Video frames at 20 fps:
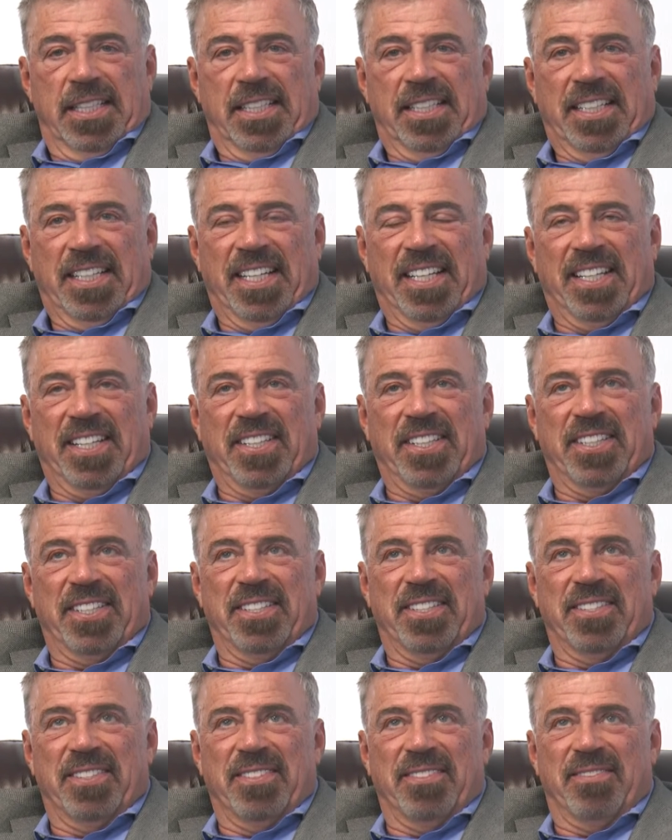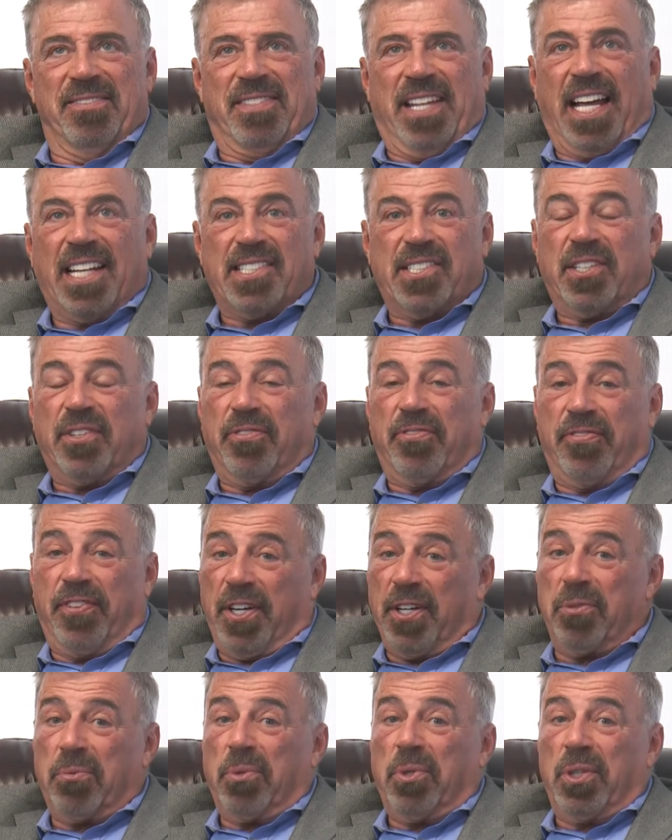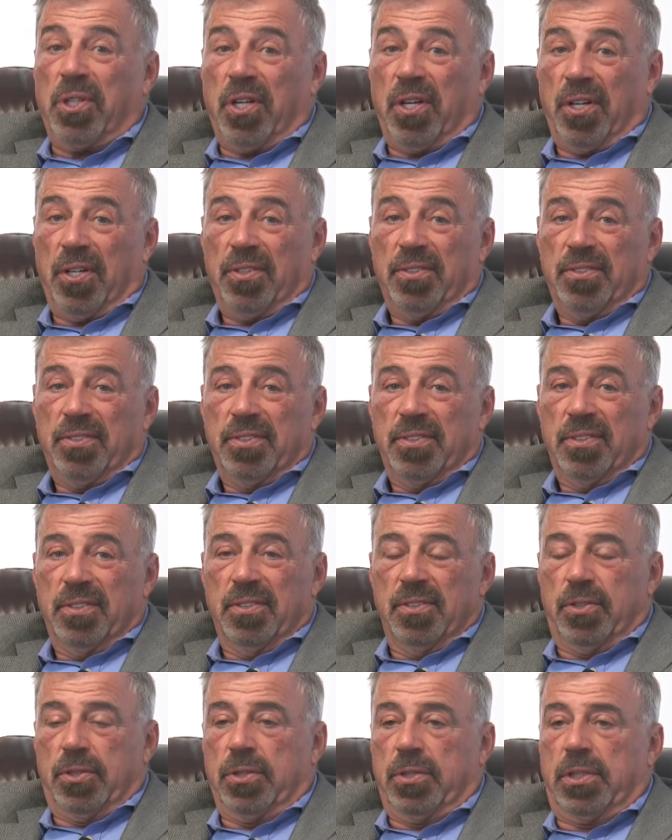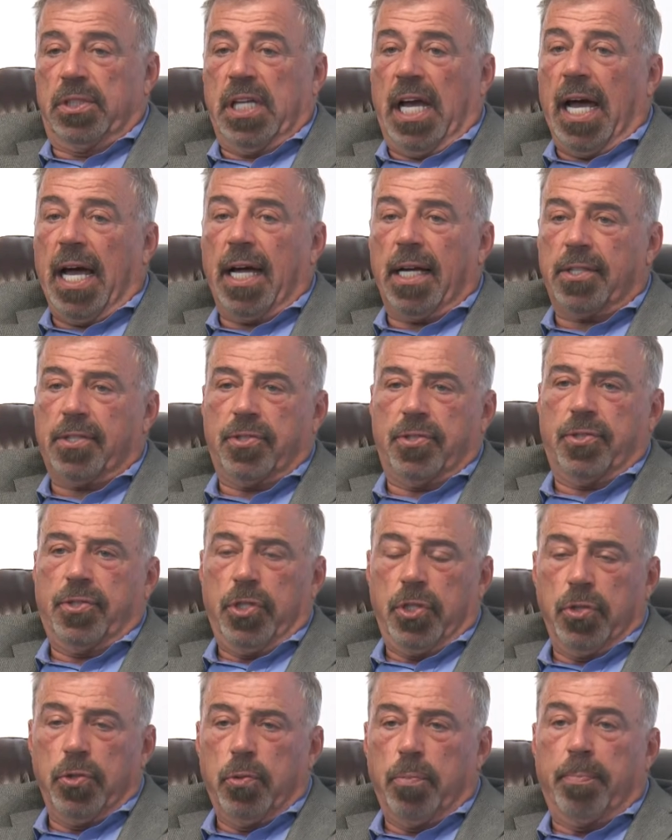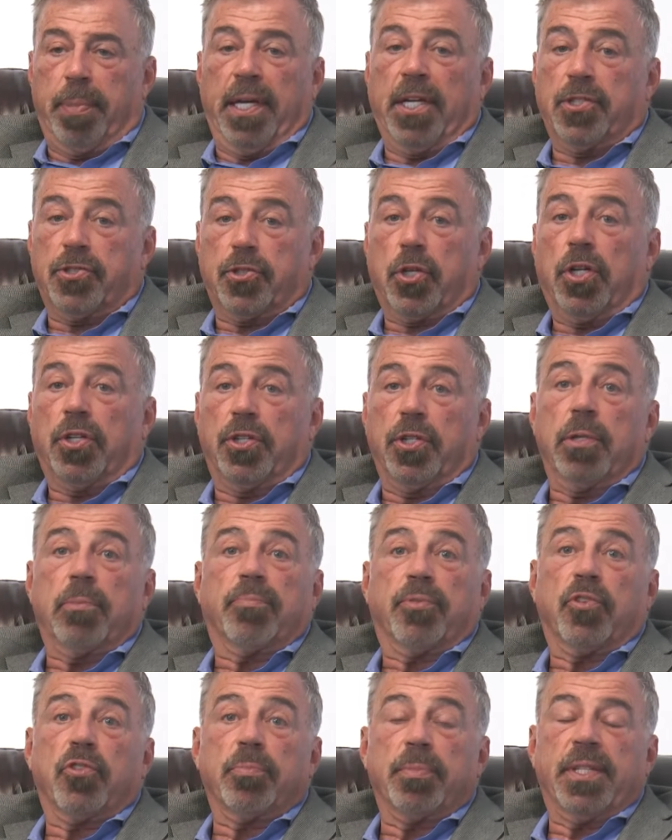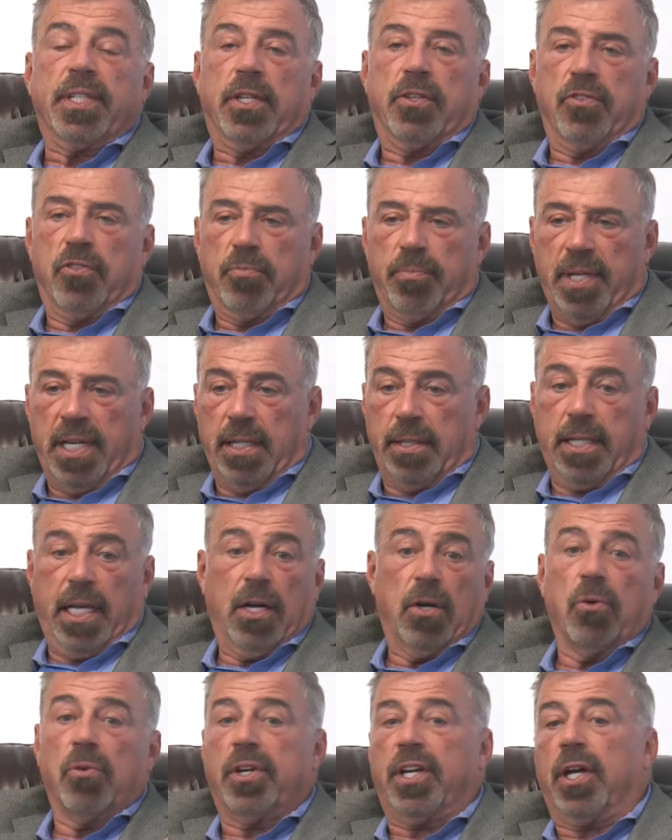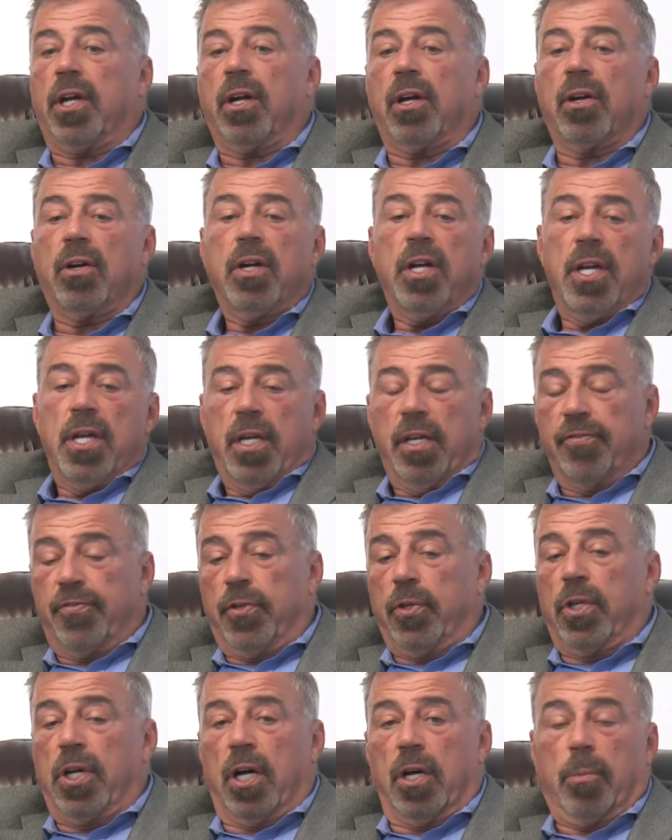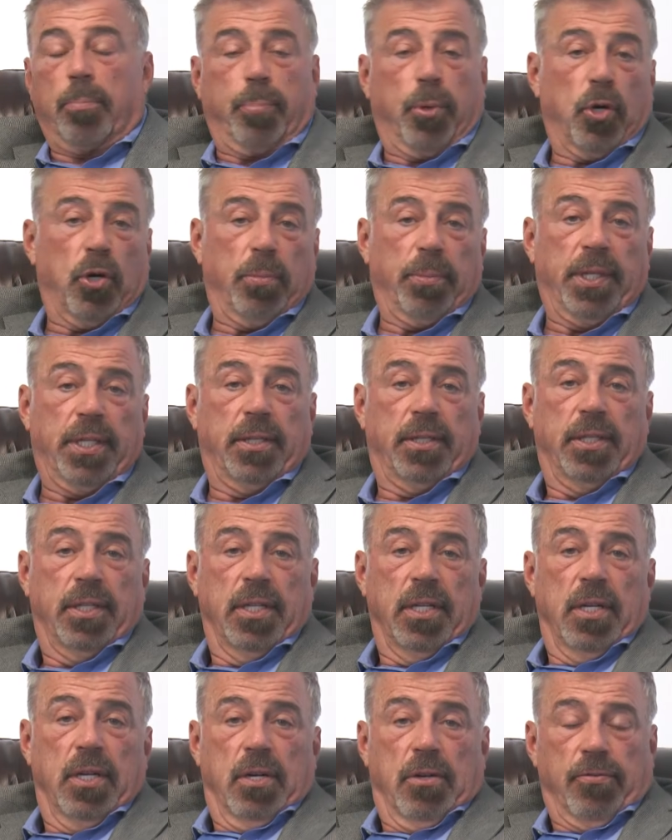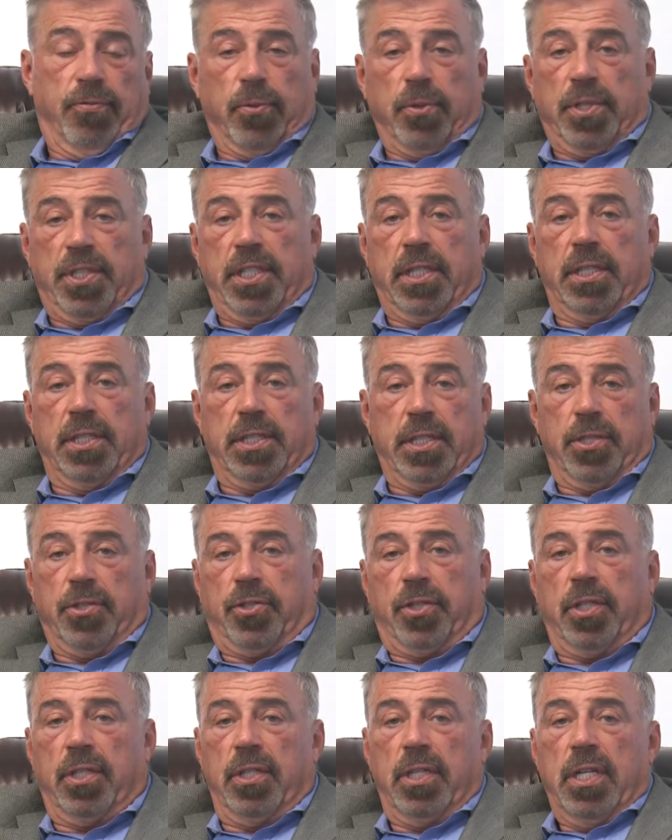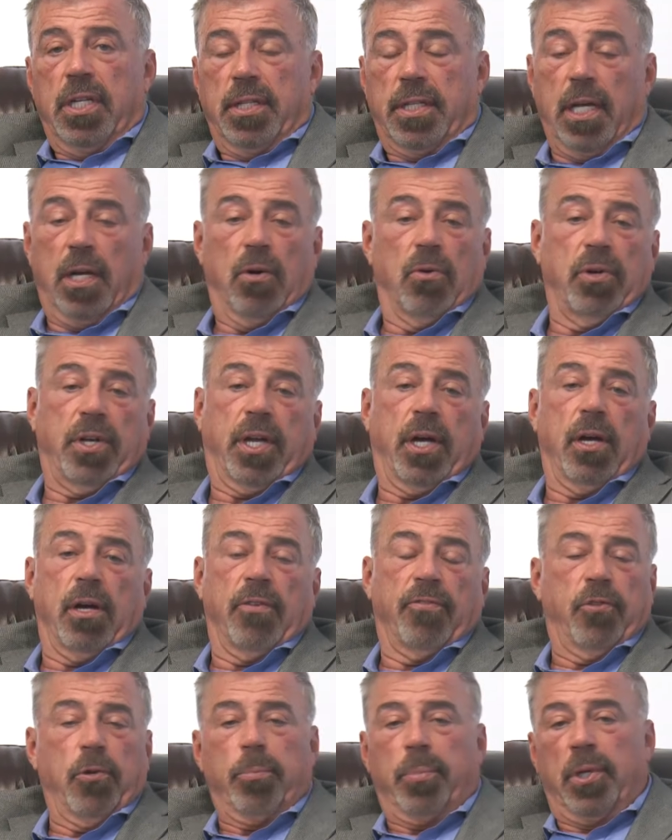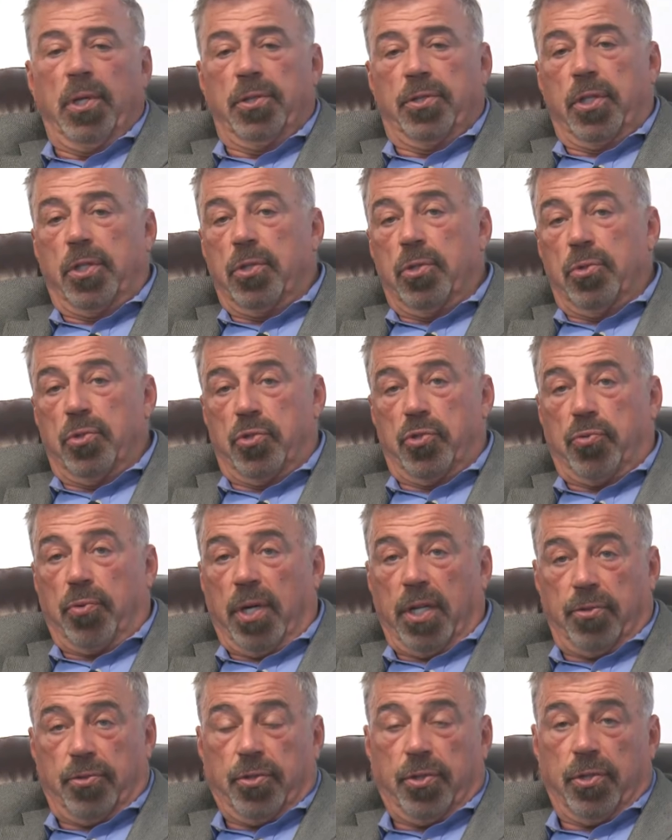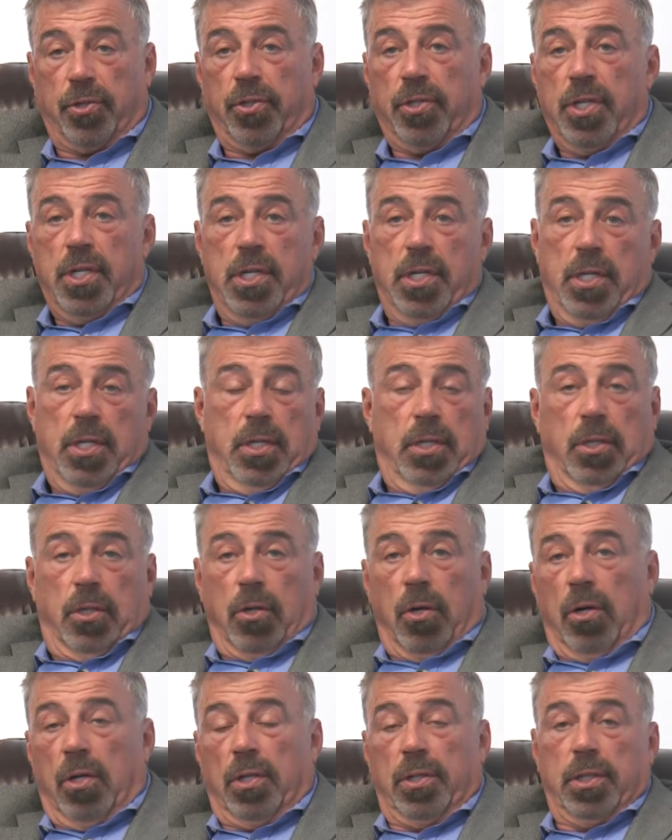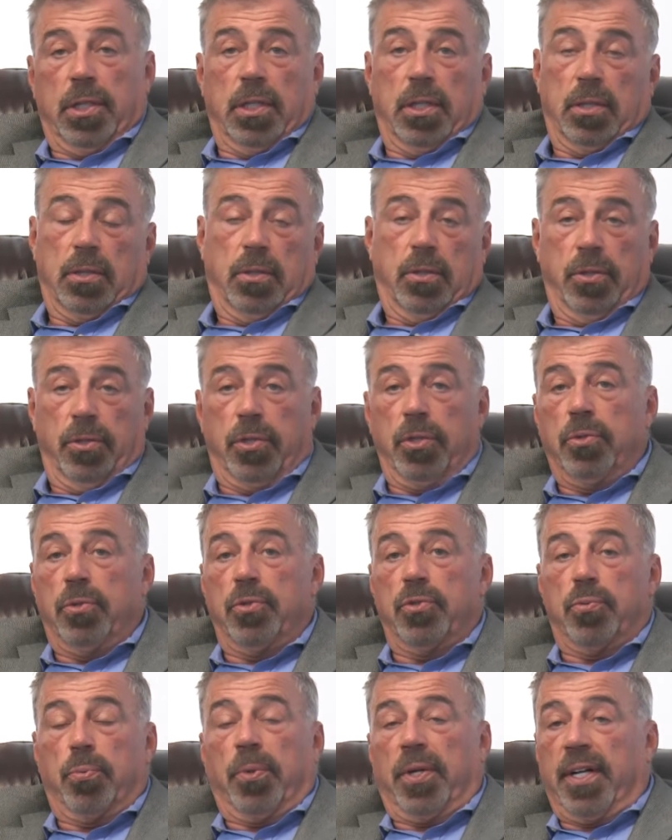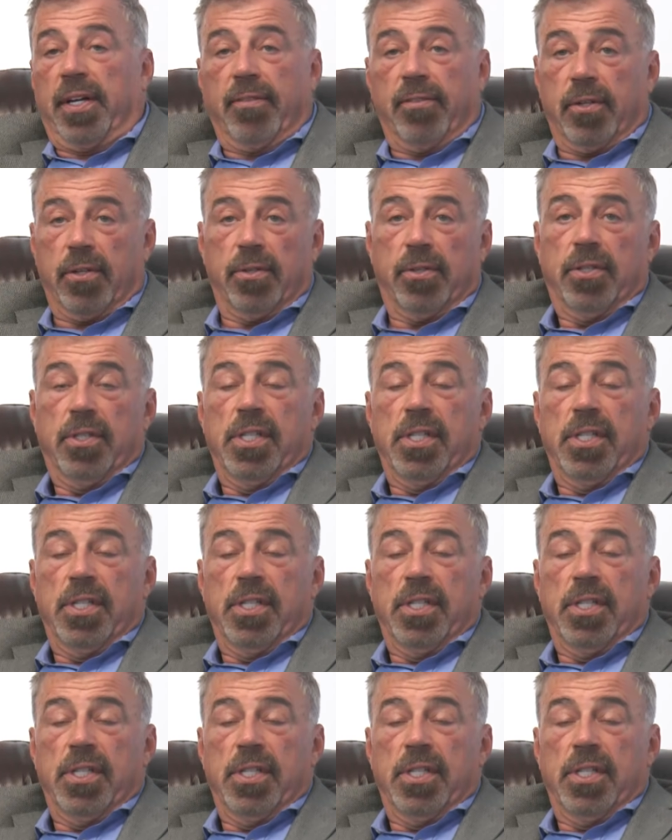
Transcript: And that's a federal law. to tax you based on the improvement that you made. They don't care if you got a permit for the addition. They don't care if you built a new structure called a huge whatever.